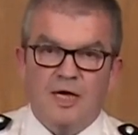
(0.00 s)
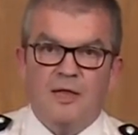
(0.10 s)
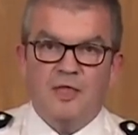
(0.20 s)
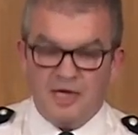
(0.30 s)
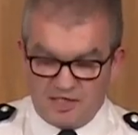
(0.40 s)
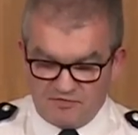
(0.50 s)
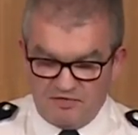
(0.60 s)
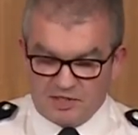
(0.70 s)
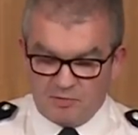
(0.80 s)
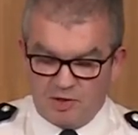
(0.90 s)
And the less
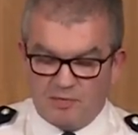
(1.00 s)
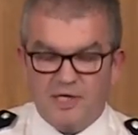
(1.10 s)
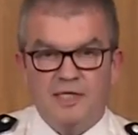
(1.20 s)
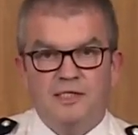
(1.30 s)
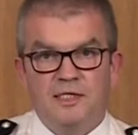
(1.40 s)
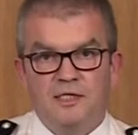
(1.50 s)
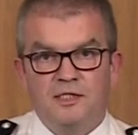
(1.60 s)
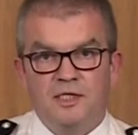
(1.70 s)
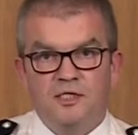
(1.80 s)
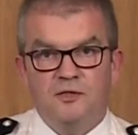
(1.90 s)
visible policing
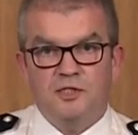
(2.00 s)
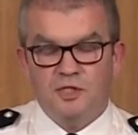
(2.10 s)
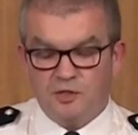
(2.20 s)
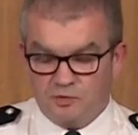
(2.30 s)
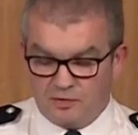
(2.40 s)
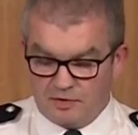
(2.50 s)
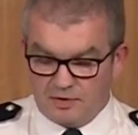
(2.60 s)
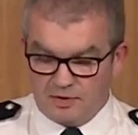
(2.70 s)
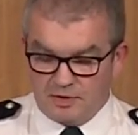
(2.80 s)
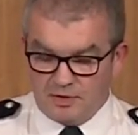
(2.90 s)
continues too.
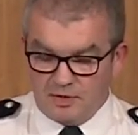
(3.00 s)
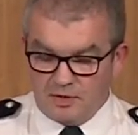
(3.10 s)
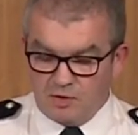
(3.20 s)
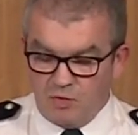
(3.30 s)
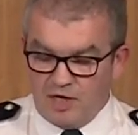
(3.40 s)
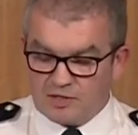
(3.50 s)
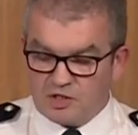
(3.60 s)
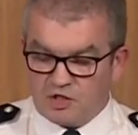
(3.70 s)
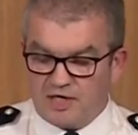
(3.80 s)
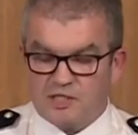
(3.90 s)
The work
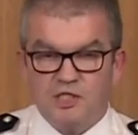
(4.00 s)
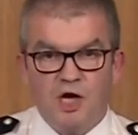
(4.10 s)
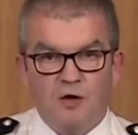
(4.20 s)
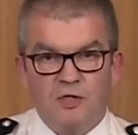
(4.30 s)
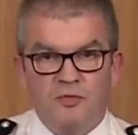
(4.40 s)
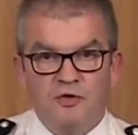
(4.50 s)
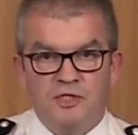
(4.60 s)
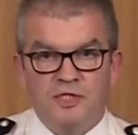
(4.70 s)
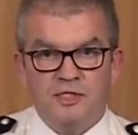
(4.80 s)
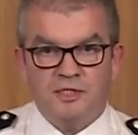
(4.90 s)
to trace child
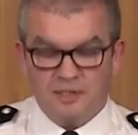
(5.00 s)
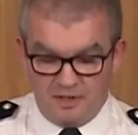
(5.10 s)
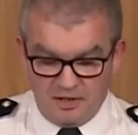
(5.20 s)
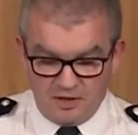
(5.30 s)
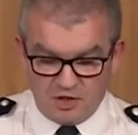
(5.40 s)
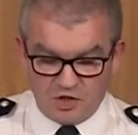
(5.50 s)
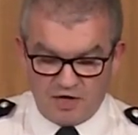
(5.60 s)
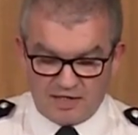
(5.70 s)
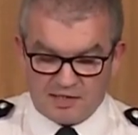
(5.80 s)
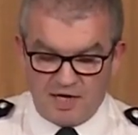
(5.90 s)
abusers, to
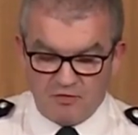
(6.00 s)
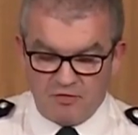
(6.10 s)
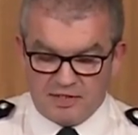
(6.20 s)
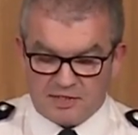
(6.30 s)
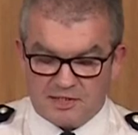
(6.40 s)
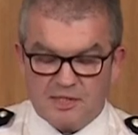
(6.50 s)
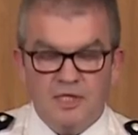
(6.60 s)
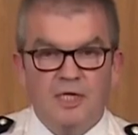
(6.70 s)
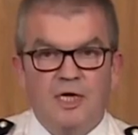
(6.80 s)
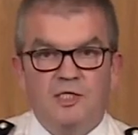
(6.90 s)
track terrorists,
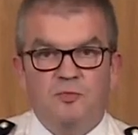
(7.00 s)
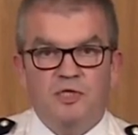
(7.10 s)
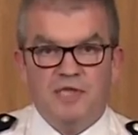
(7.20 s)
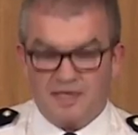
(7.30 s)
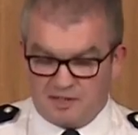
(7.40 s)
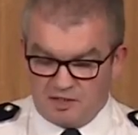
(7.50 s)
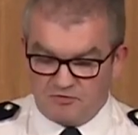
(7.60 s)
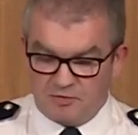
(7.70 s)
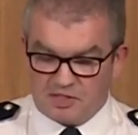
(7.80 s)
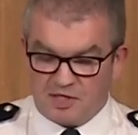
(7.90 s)
and to protect us
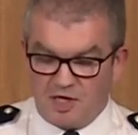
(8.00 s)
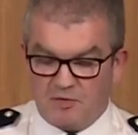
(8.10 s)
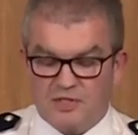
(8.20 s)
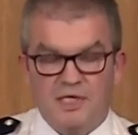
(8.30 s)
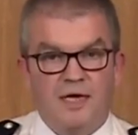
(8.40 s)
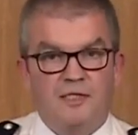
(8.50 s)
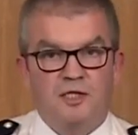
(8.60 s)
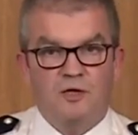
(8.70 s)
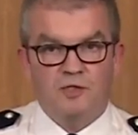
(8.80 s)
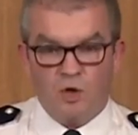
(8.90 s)
from cyber attacks
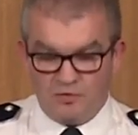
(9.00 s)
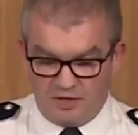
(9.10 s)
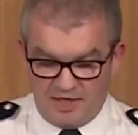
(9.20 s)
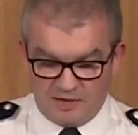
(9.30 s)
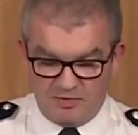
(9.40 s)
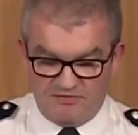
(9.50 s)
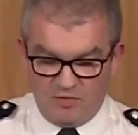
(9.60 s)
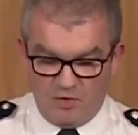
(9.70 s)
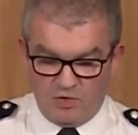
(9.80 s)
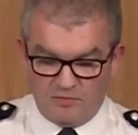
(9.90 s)
goes on as
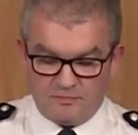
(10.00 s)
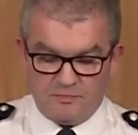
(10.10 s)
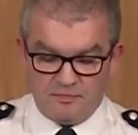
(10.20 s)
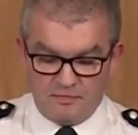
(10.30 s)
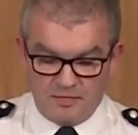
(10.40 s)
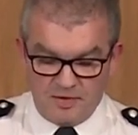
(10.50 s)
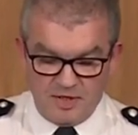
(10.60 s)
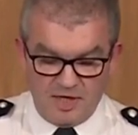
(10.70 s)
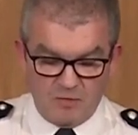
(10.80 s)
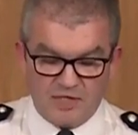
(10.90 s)
before.
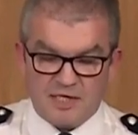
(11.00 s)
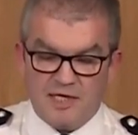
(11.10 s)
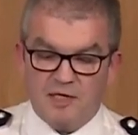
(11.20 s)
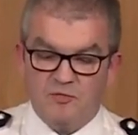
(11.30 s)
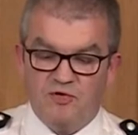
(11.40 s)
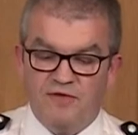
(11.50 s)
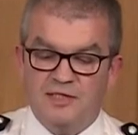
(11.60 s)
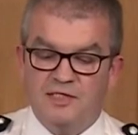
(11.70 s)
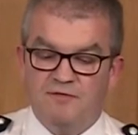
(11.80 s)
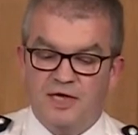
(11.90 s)
And we're taking
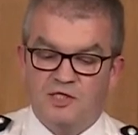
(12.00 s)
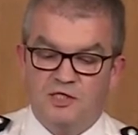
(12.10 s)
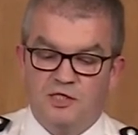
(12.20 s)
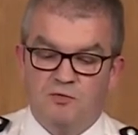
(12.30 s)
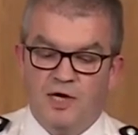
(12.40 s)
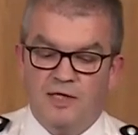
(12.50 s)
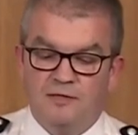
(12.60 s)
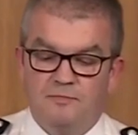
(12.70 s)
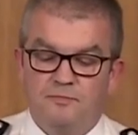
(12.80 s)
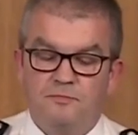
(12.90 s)
preventive action as well.